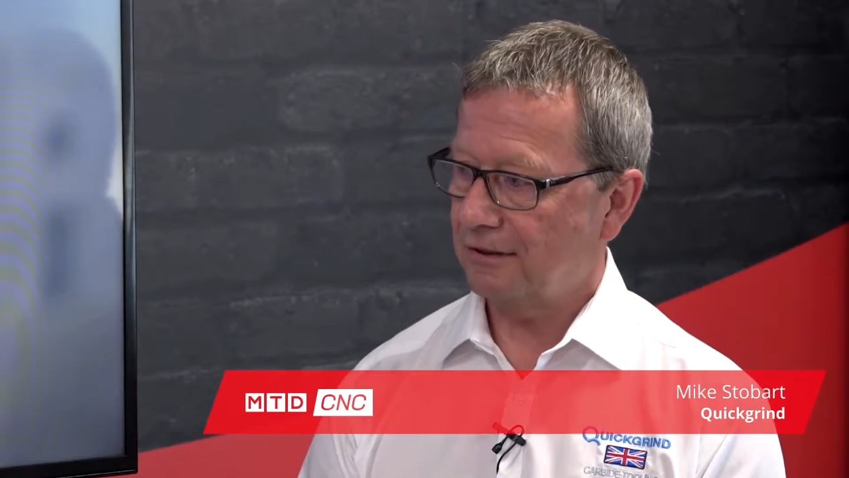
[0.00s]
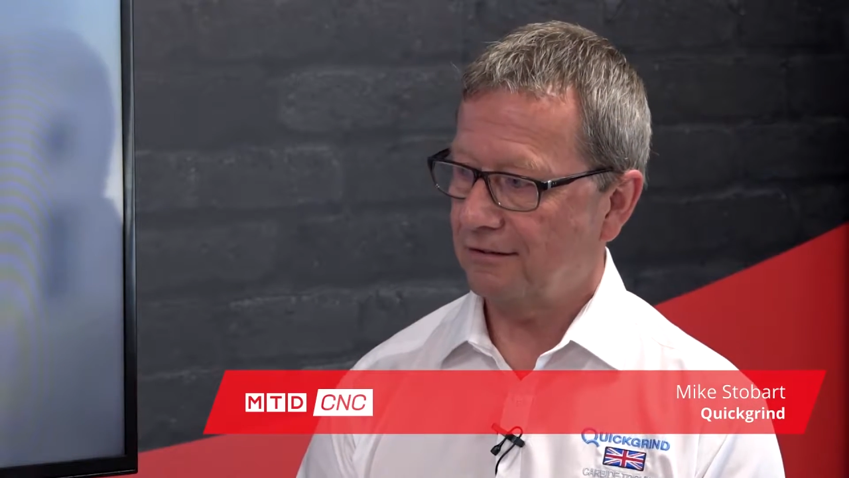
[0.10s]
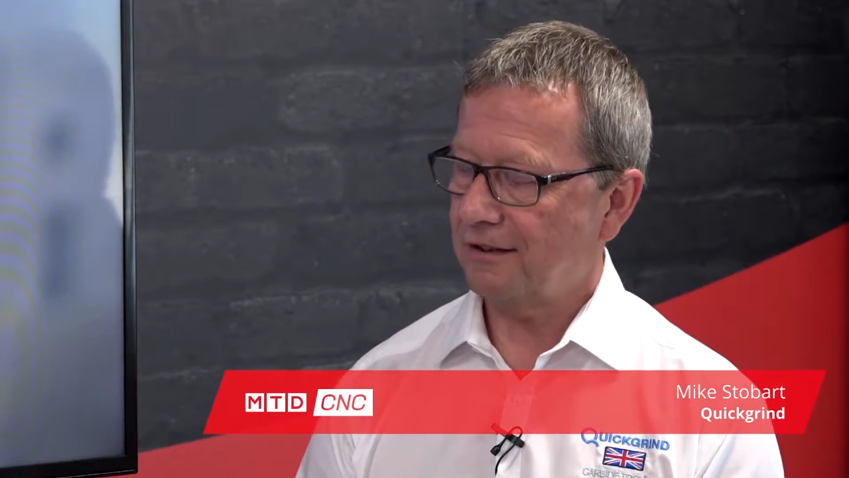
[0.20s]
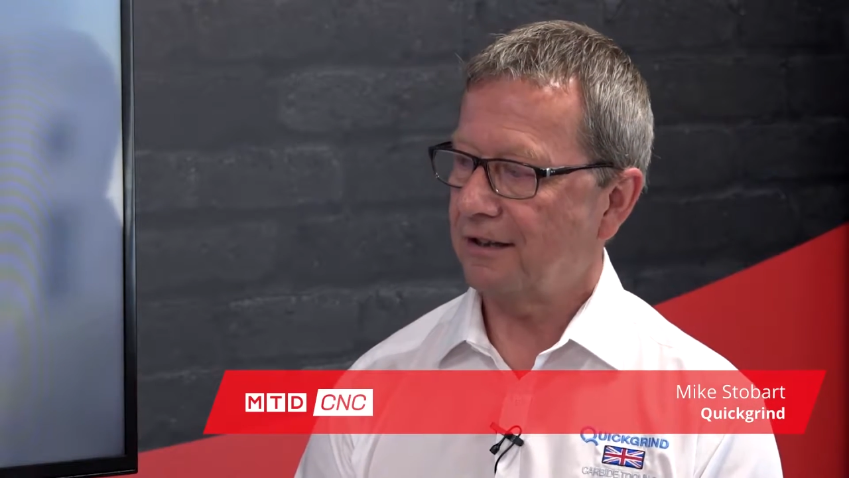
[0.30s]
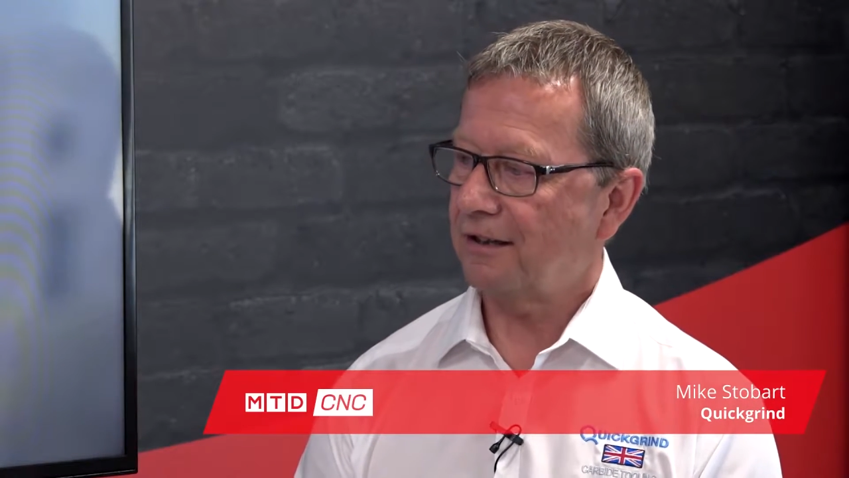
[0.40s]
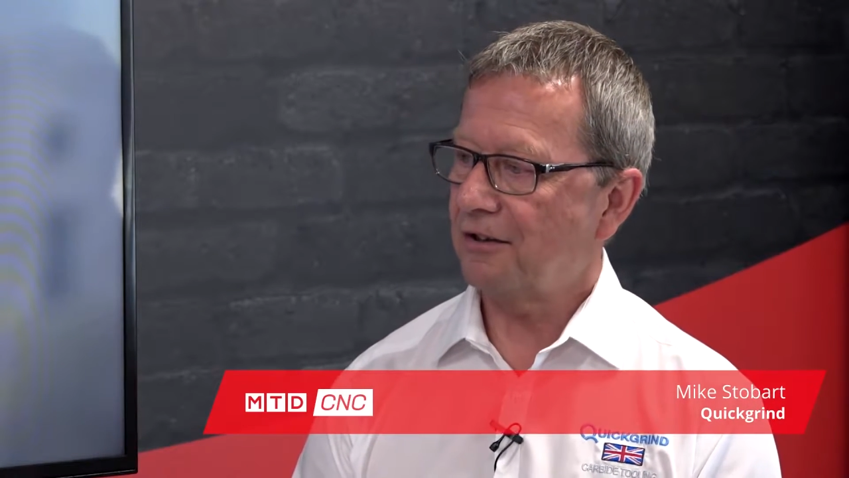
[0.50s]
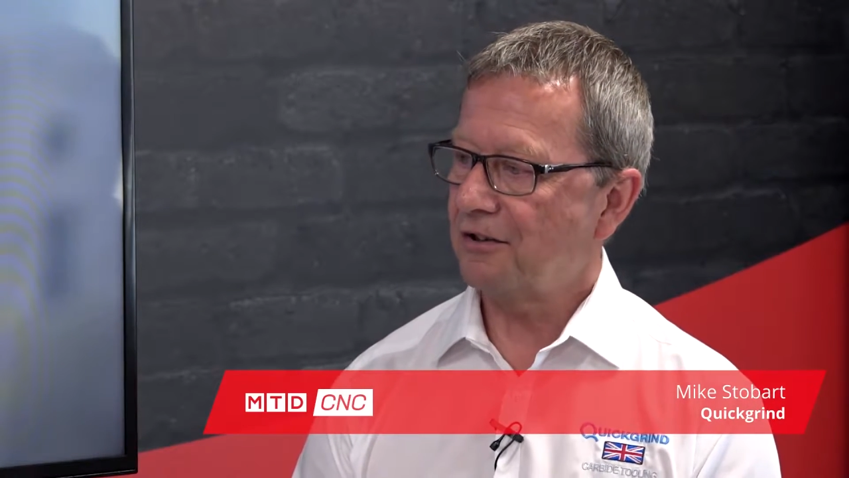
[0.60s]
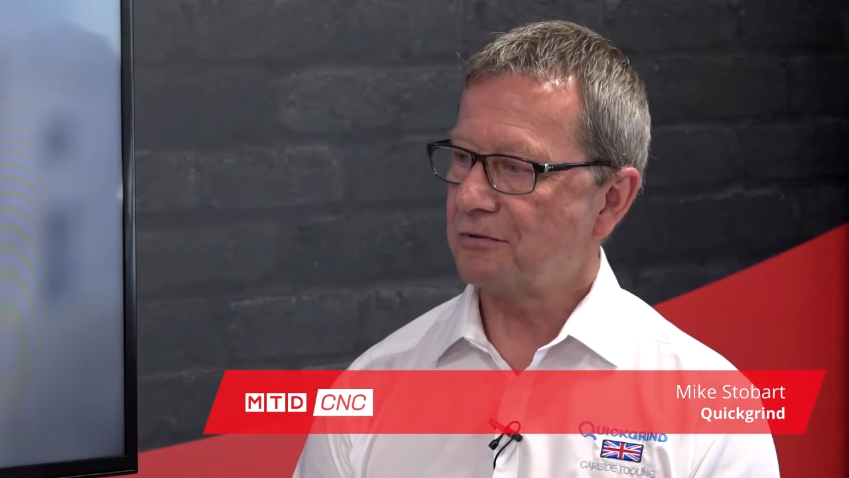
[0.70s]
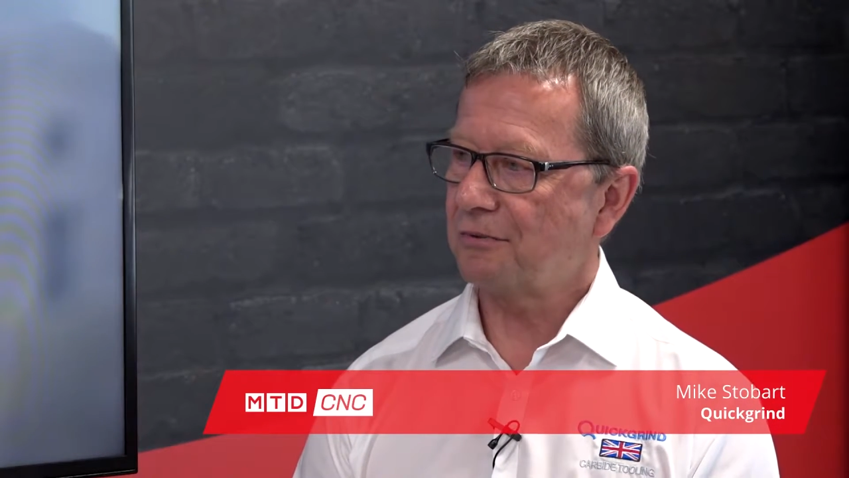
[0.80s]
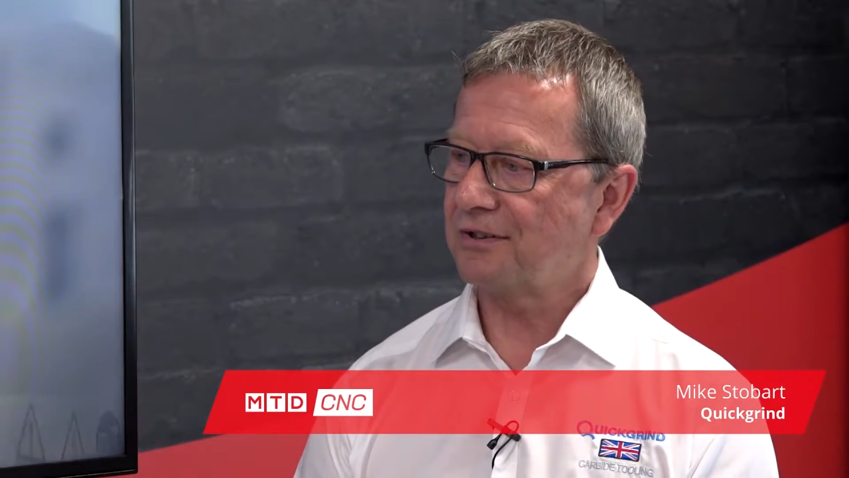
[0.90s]
We got the
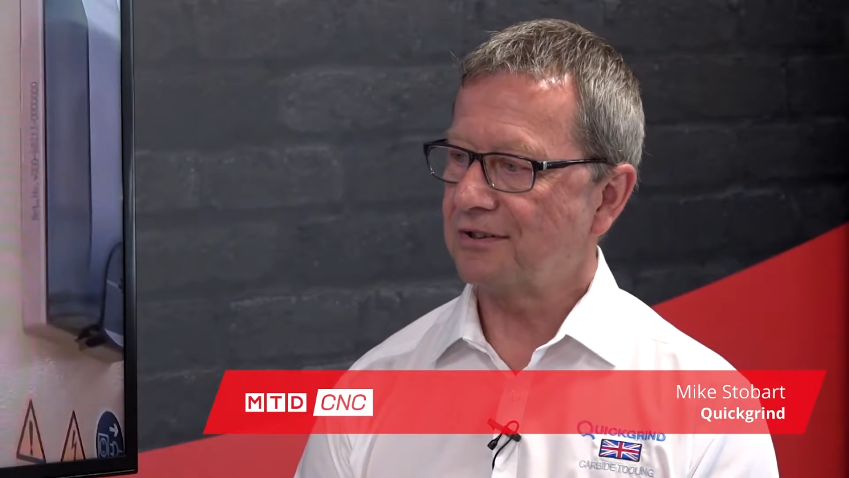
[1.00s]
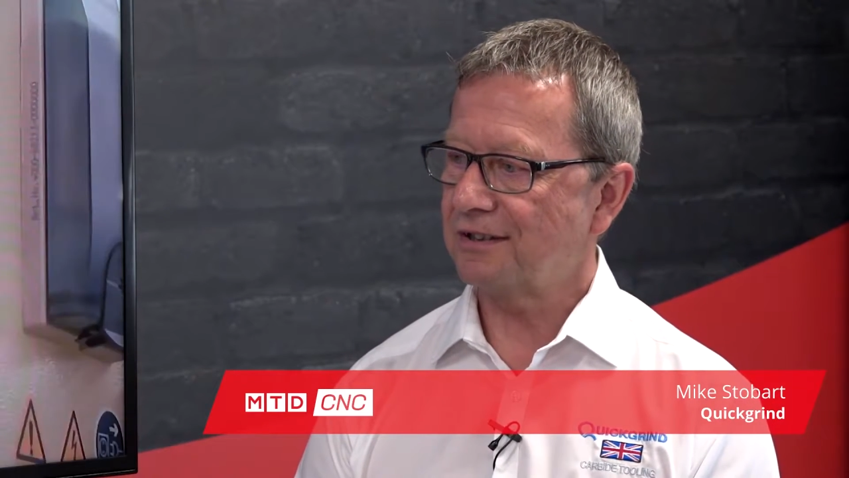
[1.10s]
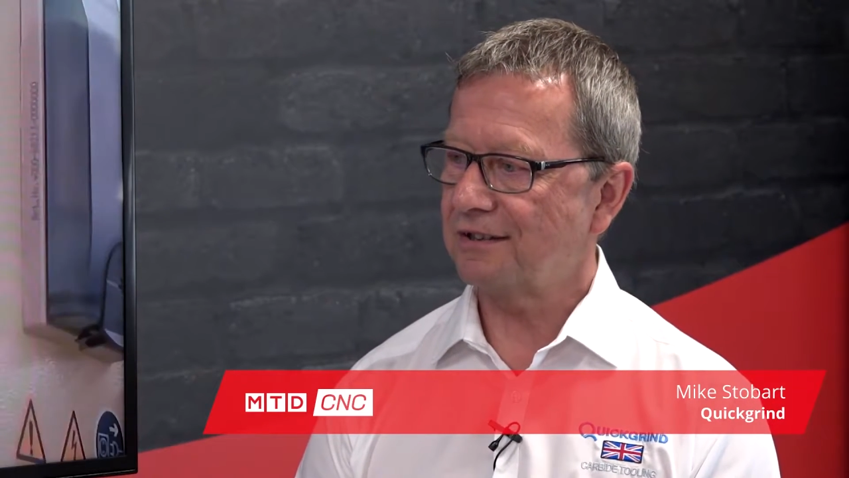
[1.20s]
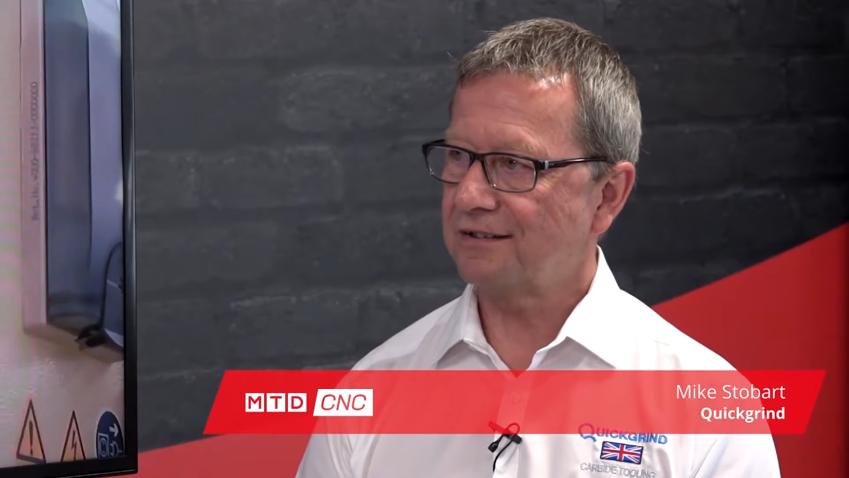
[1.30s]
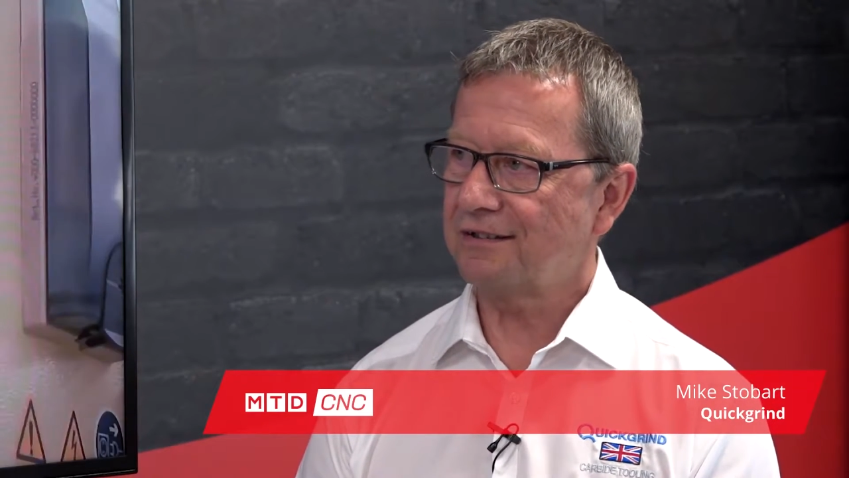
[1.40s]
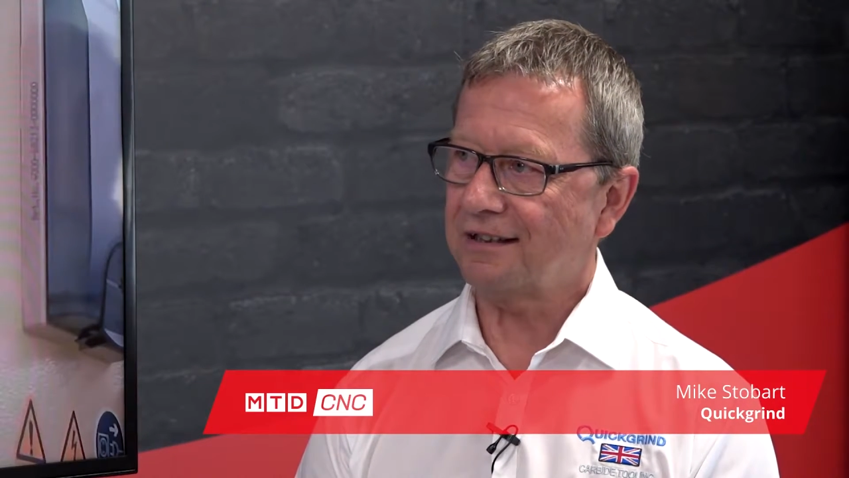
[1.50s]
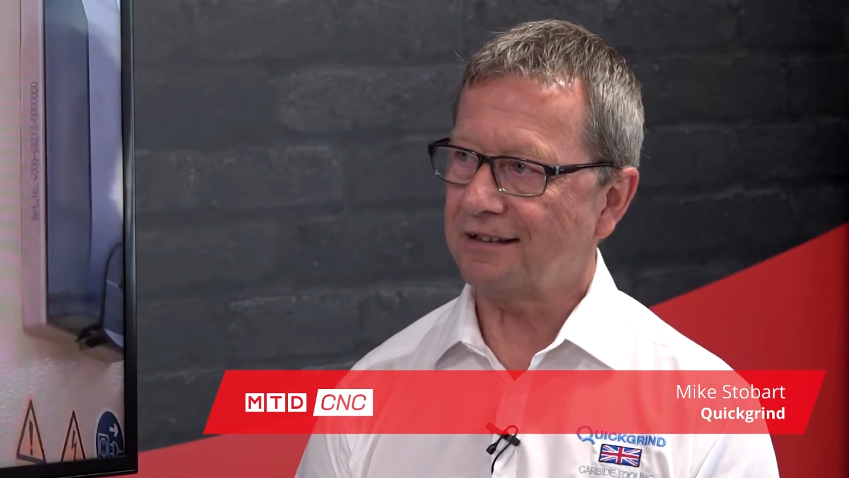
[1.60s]
larger one 6,